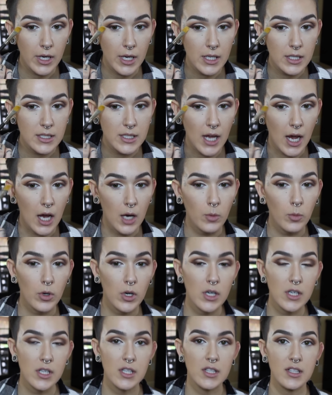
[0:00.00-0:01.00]
it
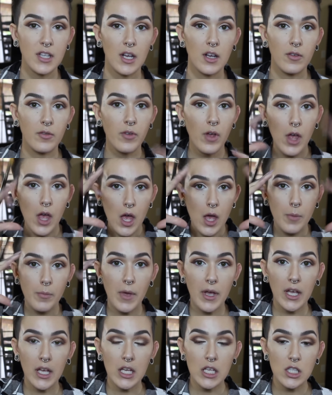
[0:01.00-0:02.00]
downwards instead of
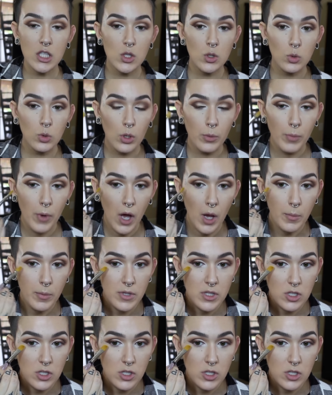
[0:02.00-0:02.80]
making it swoop up.